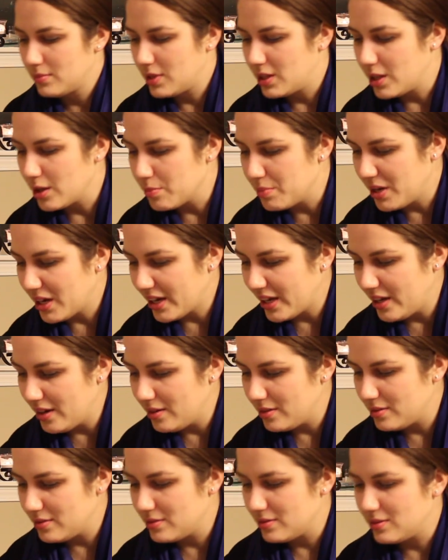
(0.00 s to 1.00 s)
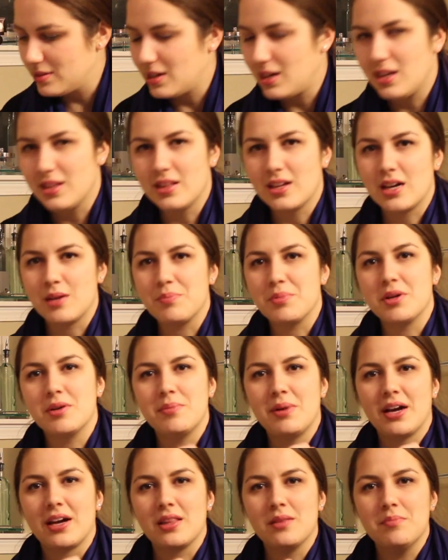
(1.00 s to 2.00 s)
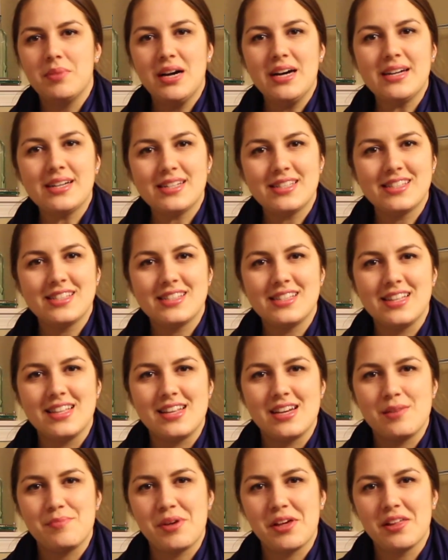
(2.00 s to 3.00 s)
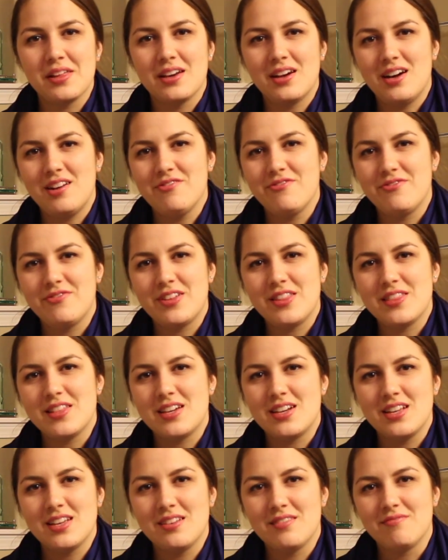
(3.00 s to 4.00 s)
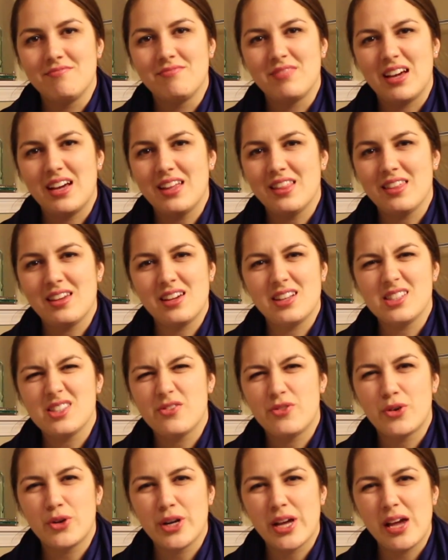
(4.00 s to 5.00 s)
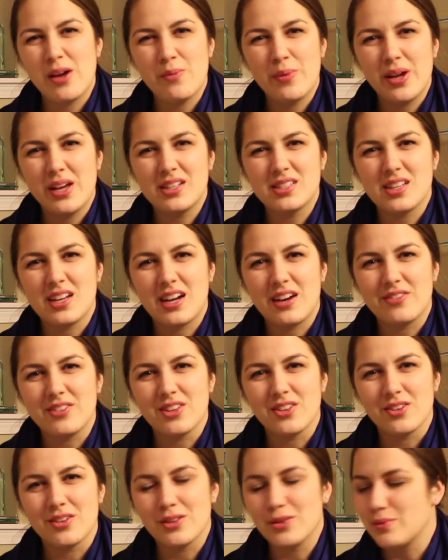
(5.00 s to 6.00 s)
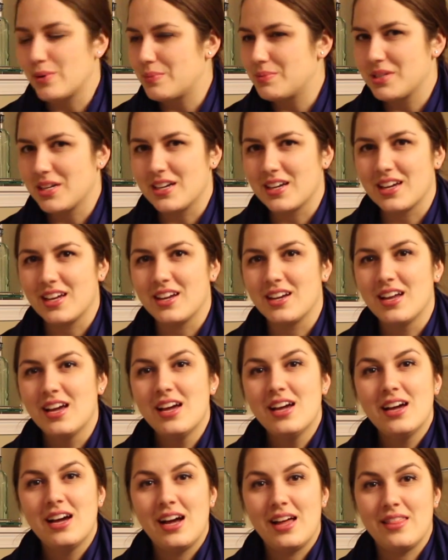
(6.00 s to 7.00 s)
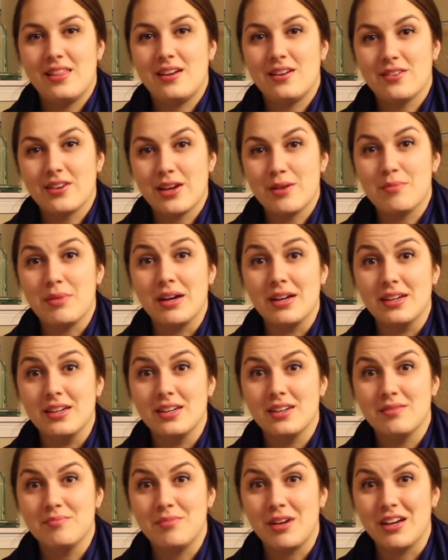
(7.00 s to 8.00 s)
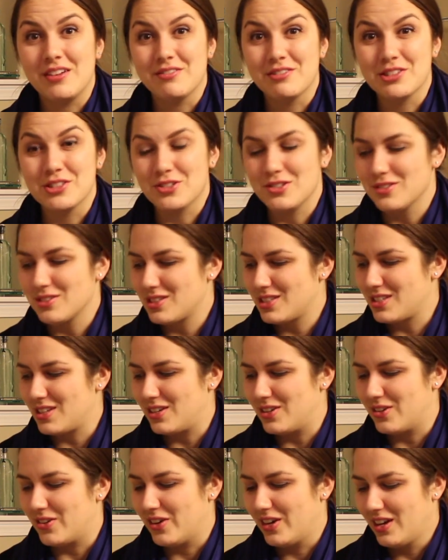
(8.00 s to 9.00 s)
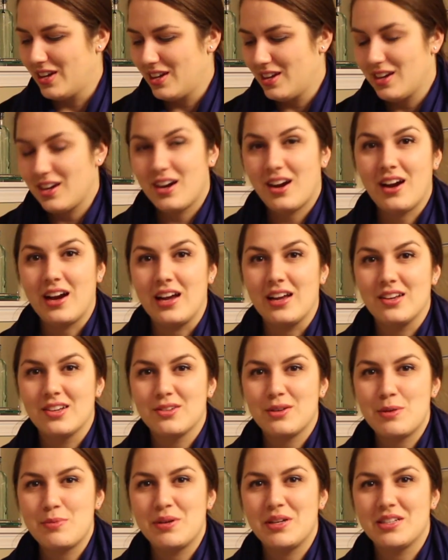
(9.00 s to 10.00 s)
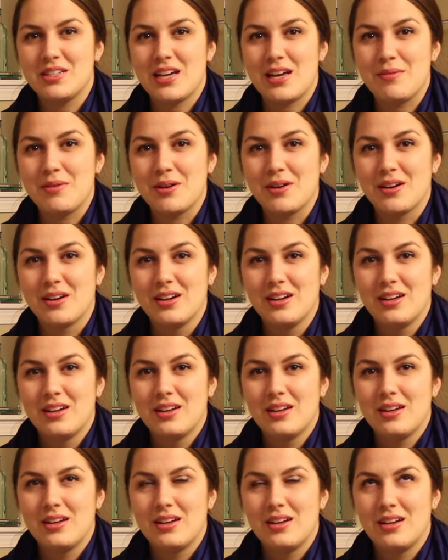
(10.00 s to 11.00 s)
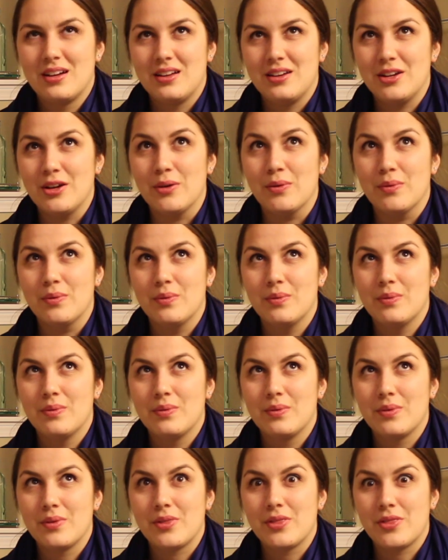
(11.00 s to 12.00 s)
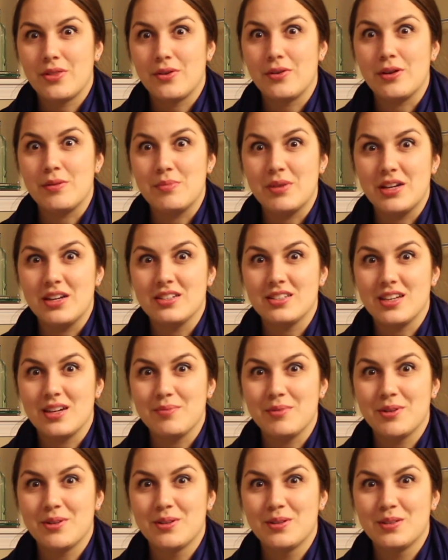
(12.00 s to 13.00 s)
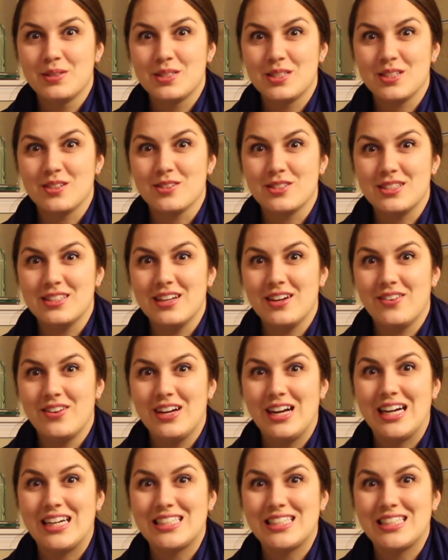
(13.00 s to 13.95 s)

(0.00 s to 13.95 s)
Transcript: clear bucket and then I put it back in the box and then I mail it off and then in, I think it's 48 weeks, I'd have to look on the website again and then I'll get my, my results. So, all right, 20 minute timer, no, 30 minute timer starts now.